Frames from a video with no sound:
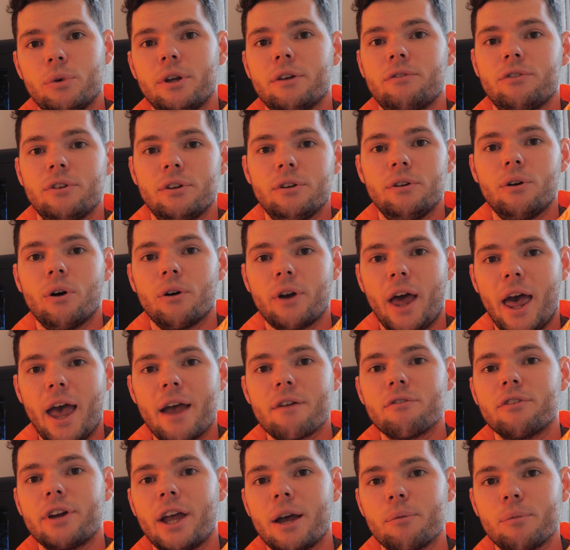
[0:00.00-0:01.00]
But if you, on
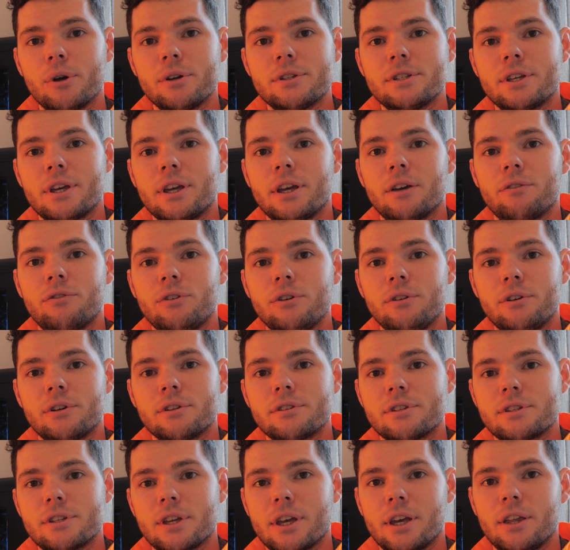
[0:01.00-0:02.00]
every MOT, if you
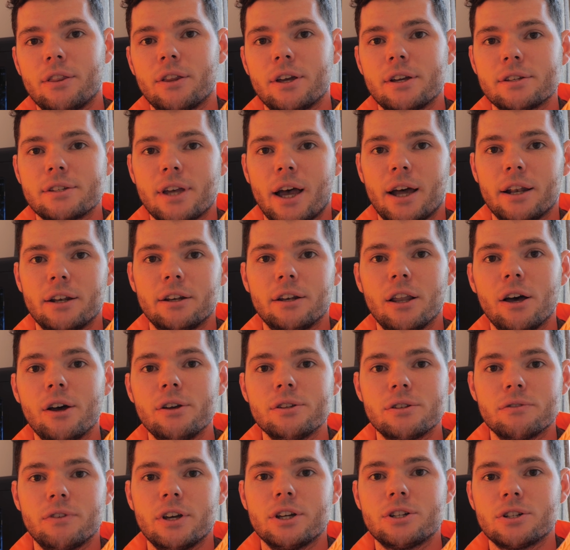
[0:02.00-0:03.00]
can see that it's had
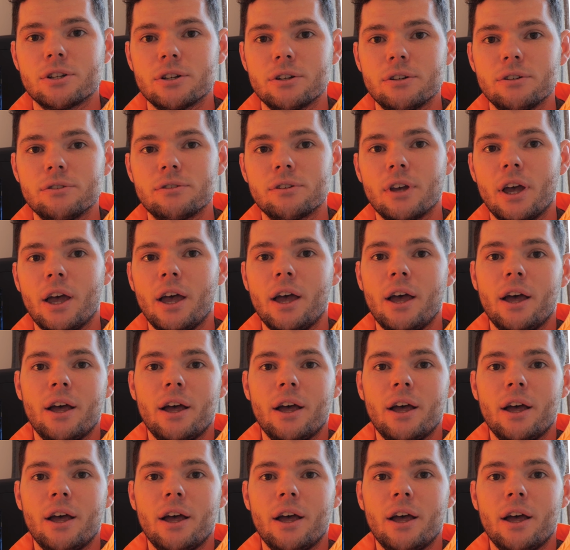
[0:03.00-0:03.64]
loads of issues,